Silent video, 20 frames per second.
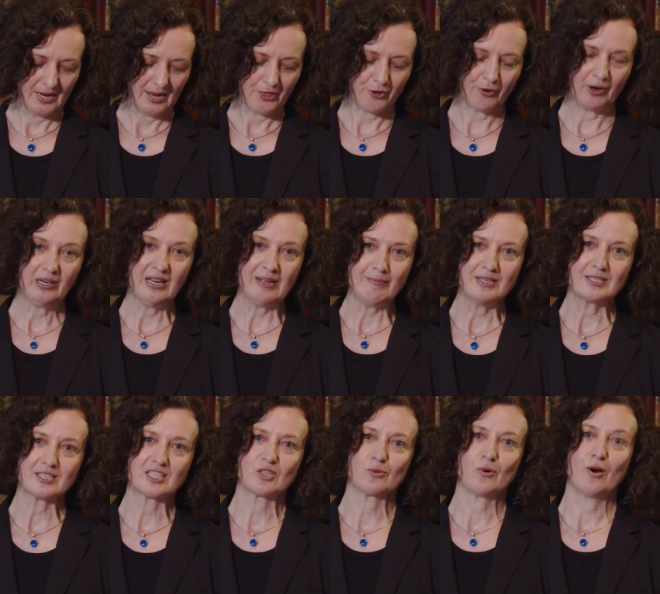There are
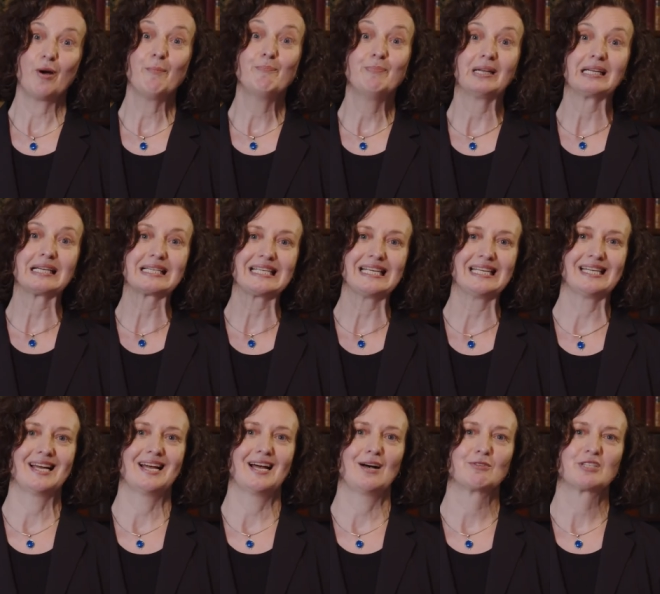limits to our ability
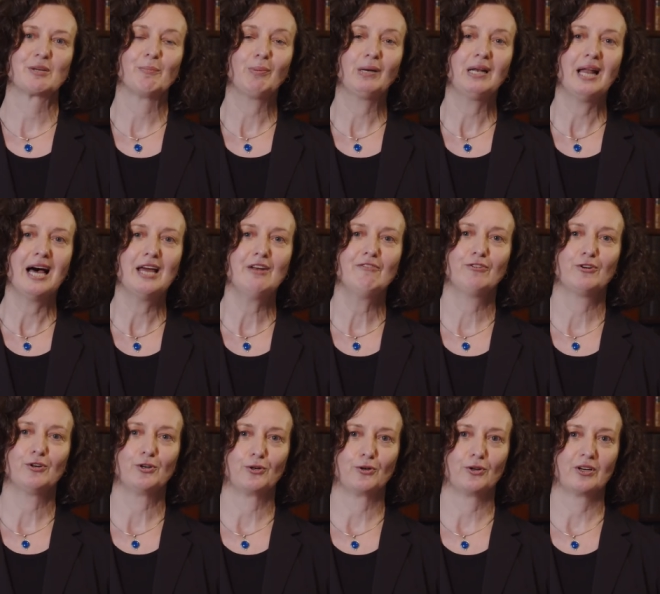now to plan
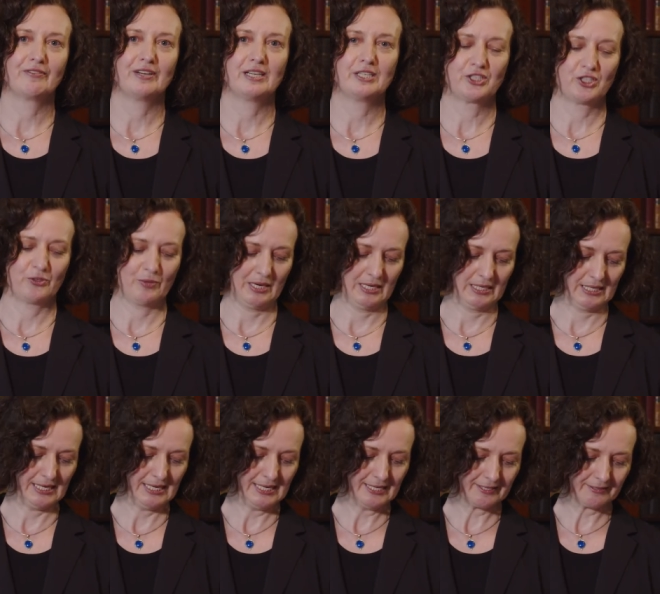for all
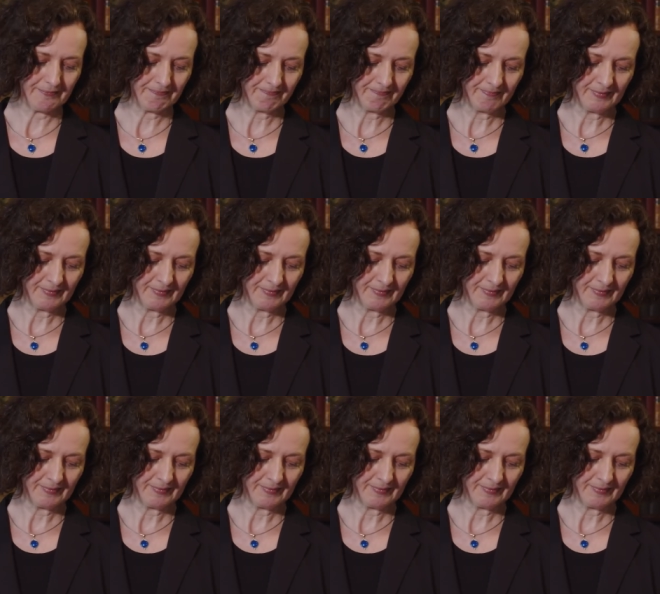eventualities.